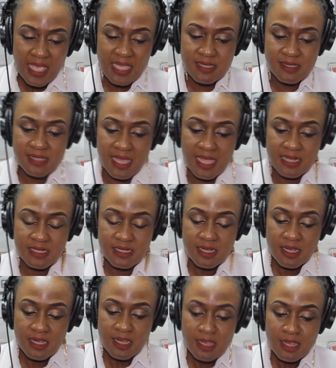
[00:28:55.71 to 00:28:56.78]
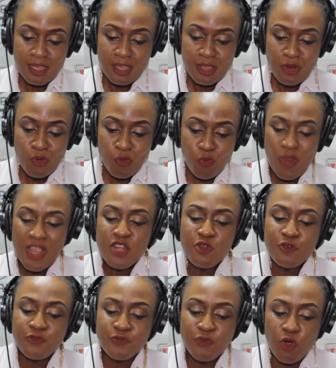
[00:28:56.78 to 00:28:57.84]
is that when
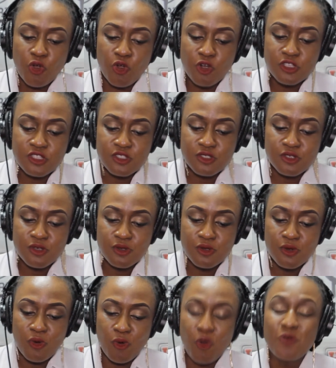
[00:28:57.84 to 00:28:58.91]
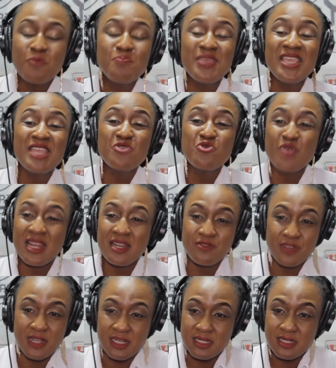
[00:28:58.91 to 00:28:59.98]
you focus on being
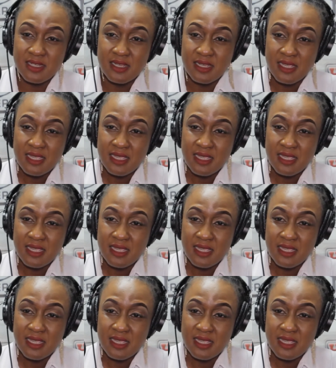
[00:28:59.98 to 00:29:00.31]
relevant,